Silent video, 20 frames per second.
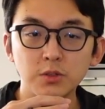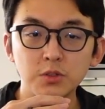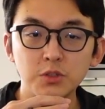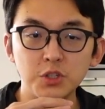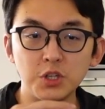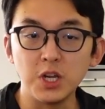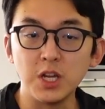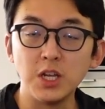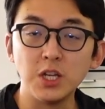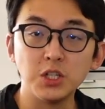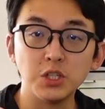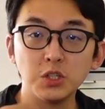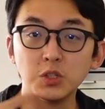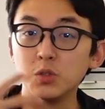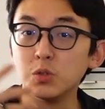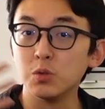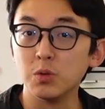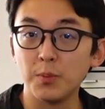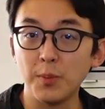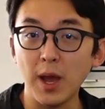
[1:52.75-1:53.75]
change
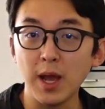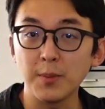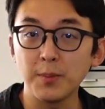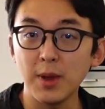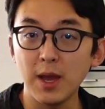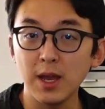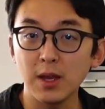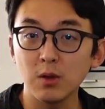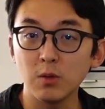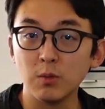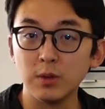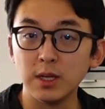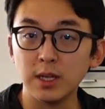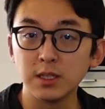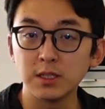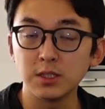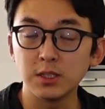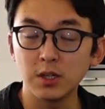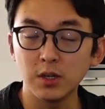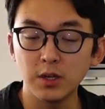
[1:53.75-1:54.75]
into a backpack when
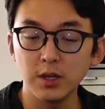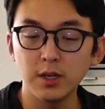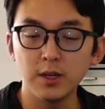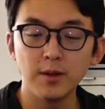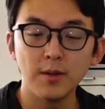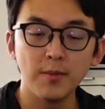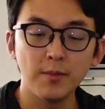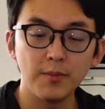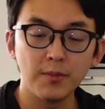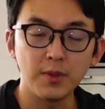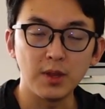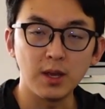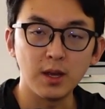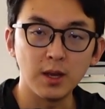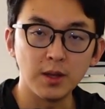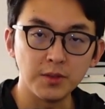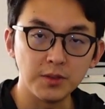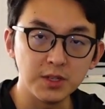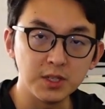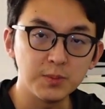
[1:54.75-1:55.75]
necessary.
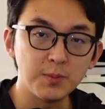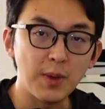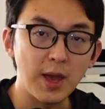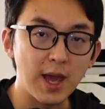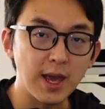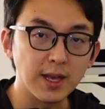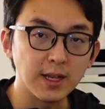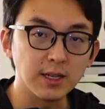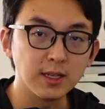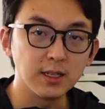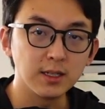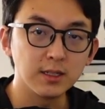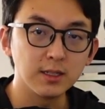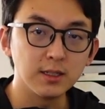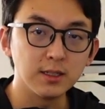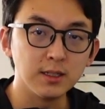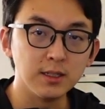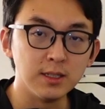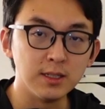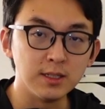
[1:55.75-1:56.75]
This bag
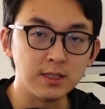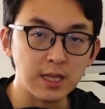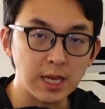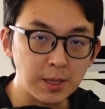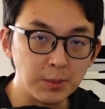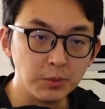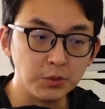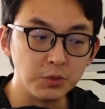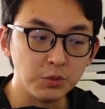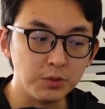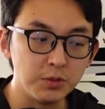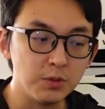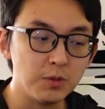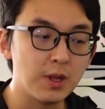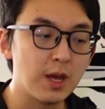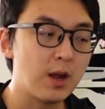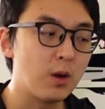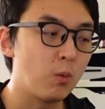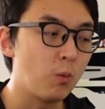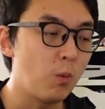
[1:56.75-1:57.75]
is able to do
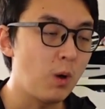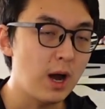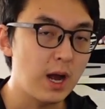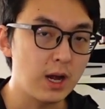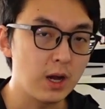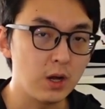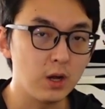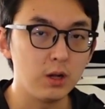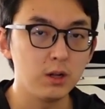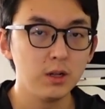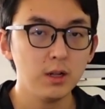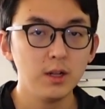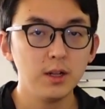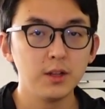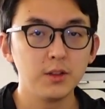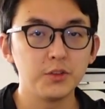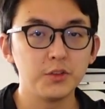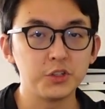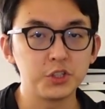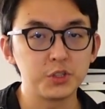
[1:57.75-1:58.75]
that, while
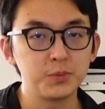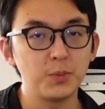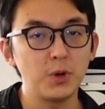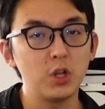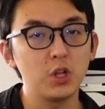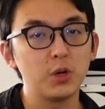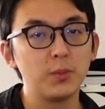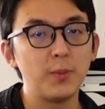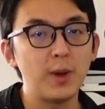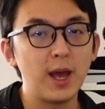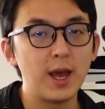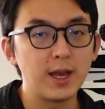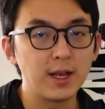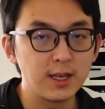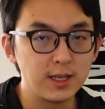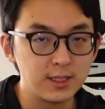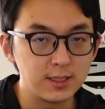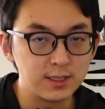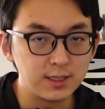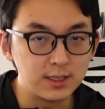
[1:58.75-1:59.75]
the smaller bag
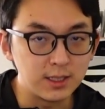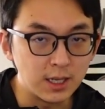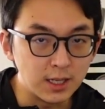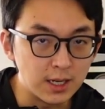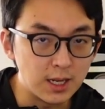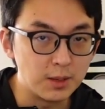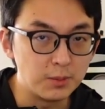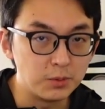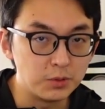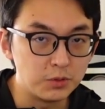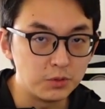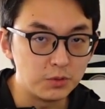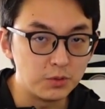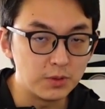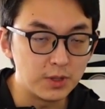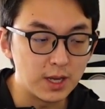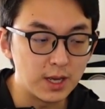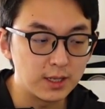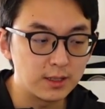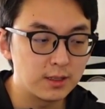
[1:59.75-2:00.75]
is unable to do
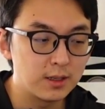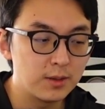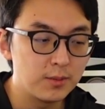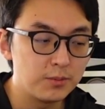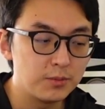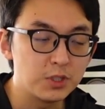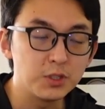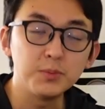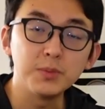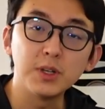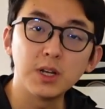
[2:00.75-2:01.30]
that. Just